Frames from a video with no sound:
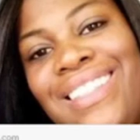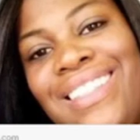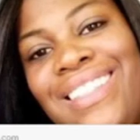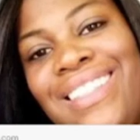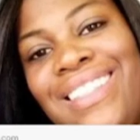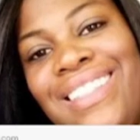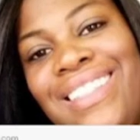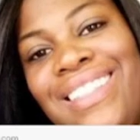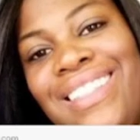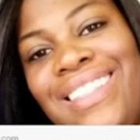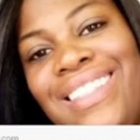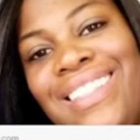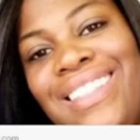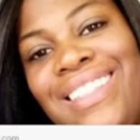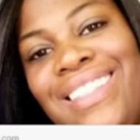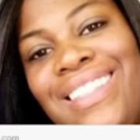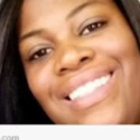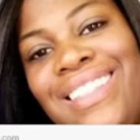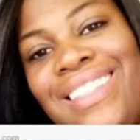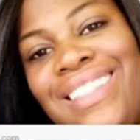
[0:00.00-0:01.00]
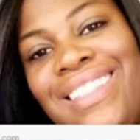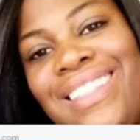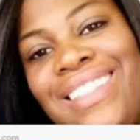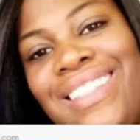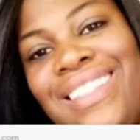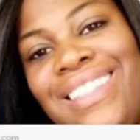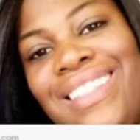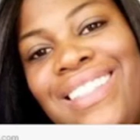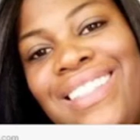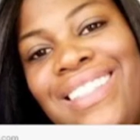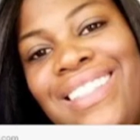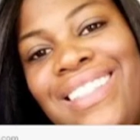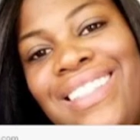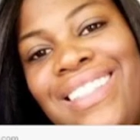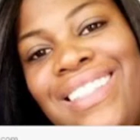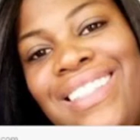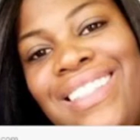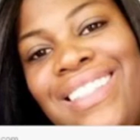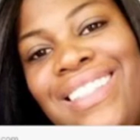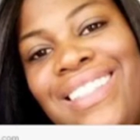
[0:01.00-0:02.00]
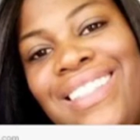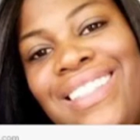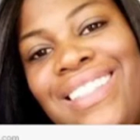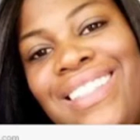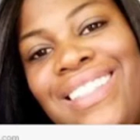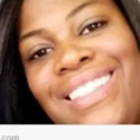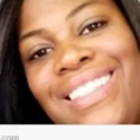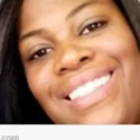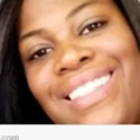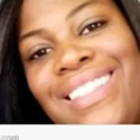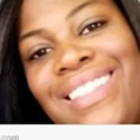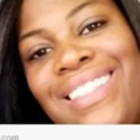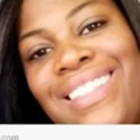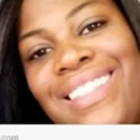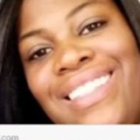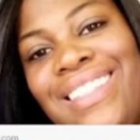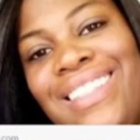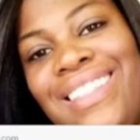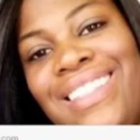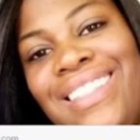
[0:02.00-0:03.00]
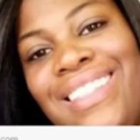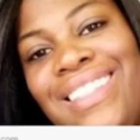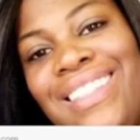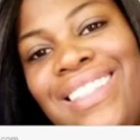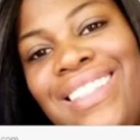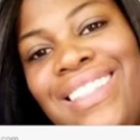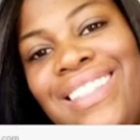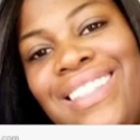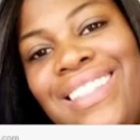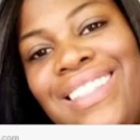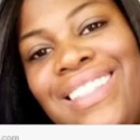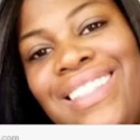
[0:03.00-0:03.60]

The person shown says nothing.